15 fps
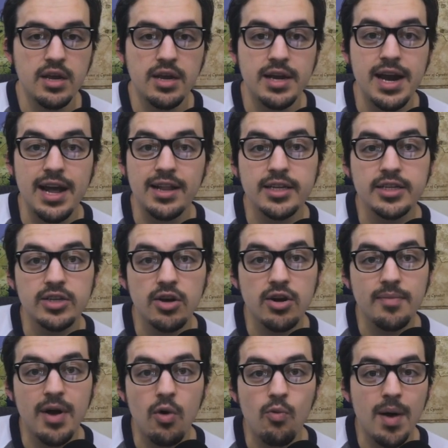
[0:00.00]
Now, let's talk
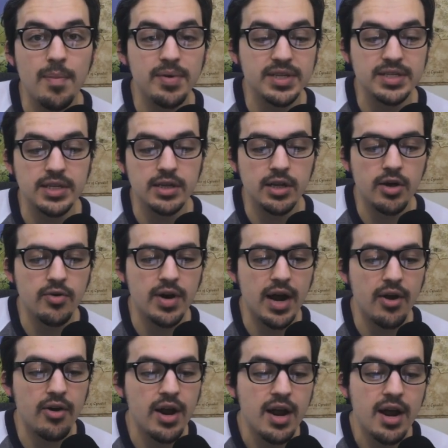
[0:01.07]
about weapons and loadout.